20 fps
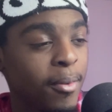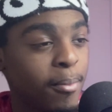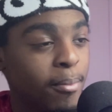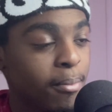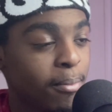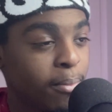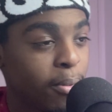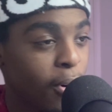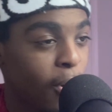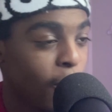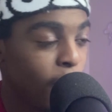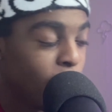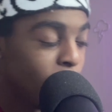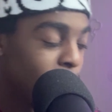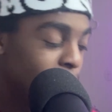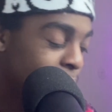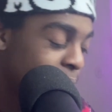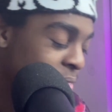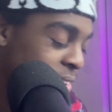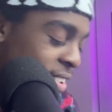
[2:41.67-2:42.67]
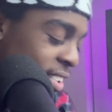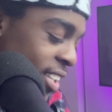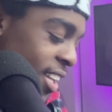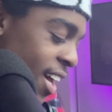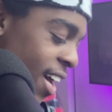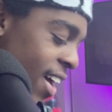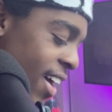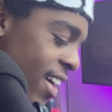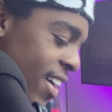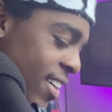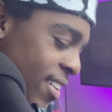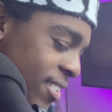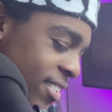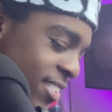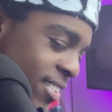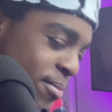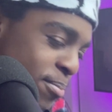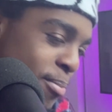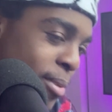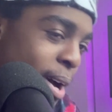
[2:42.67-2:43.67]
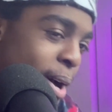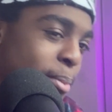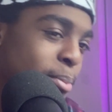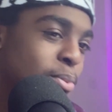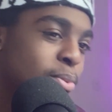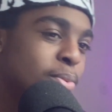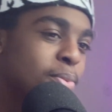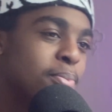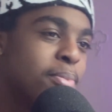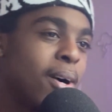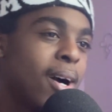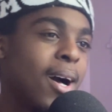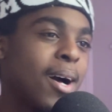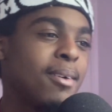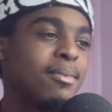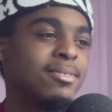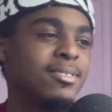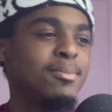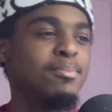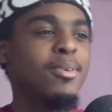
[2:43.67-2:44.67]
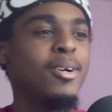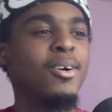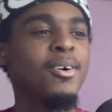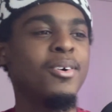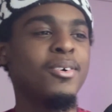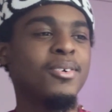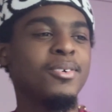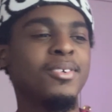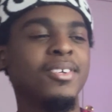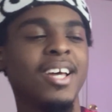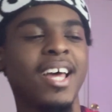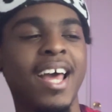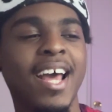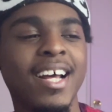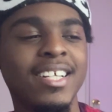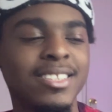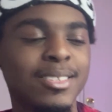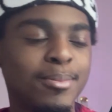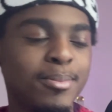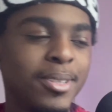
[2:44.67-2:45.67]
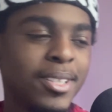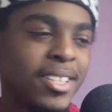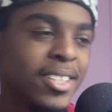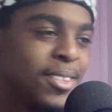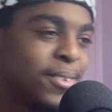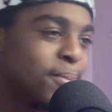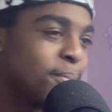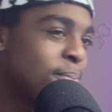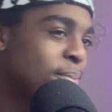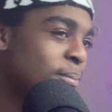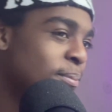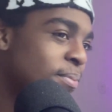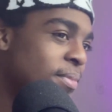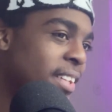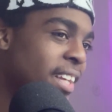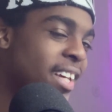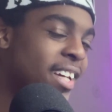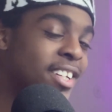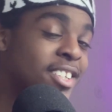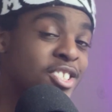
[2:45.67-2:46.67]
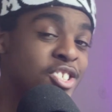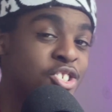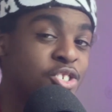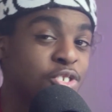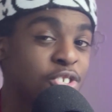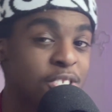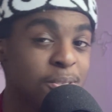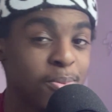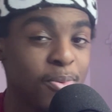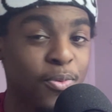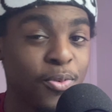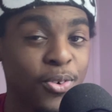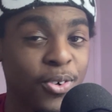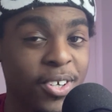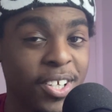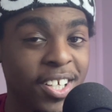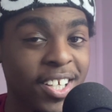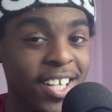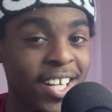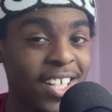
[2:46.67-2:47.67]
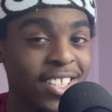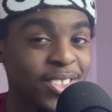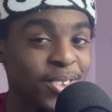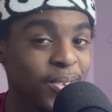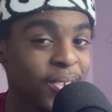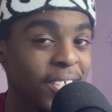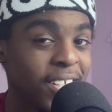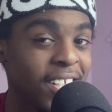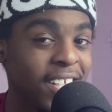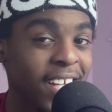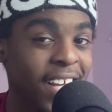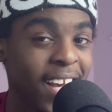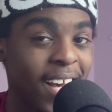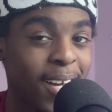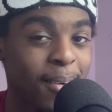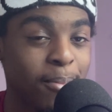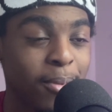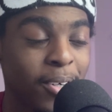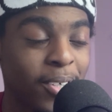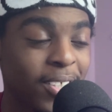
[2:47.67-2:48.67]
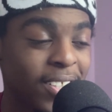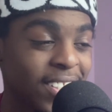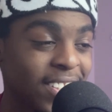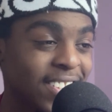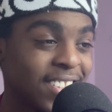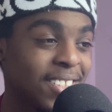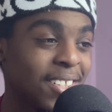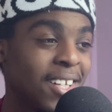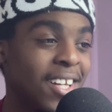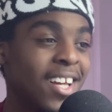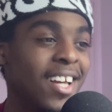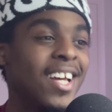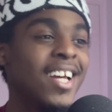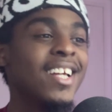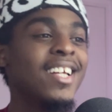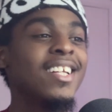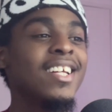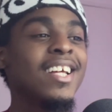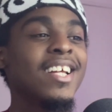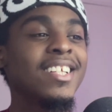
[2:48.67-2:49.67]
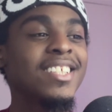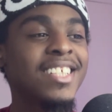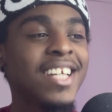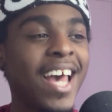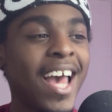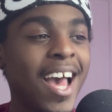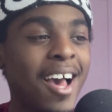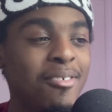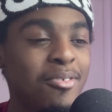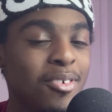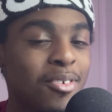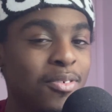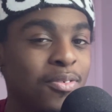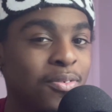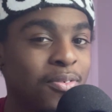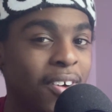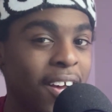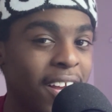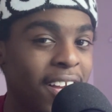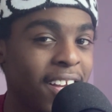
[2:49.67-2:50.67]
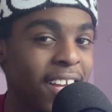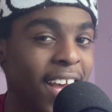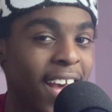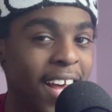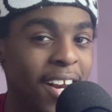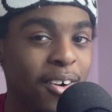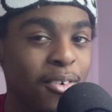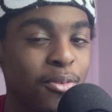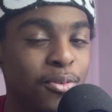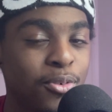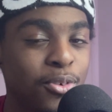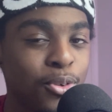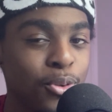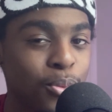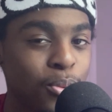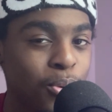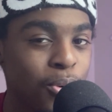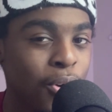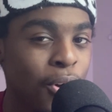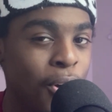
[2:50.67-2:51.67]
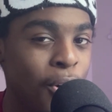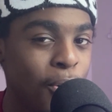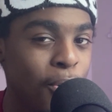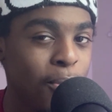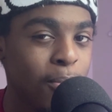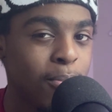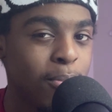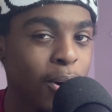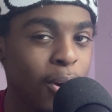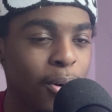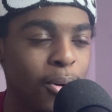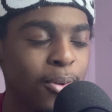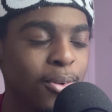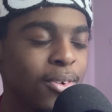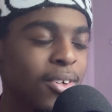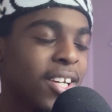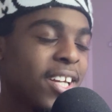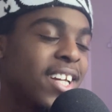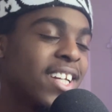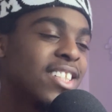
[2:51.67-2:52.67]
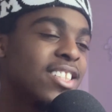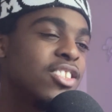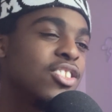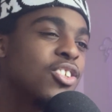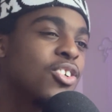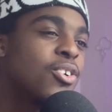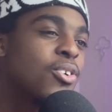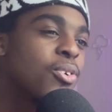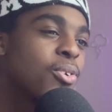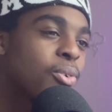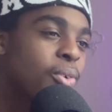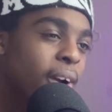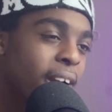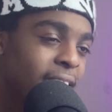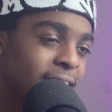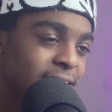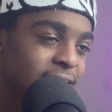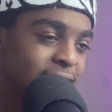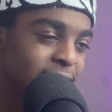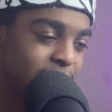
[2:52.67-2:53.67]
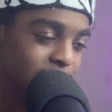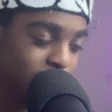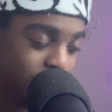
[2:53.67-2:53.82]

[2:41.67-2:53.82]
bro, nah, Mabu pops, bro, had to been in the streets before he got to where he at, bro. Because to have a fight at a funeral home, bro, is crazy.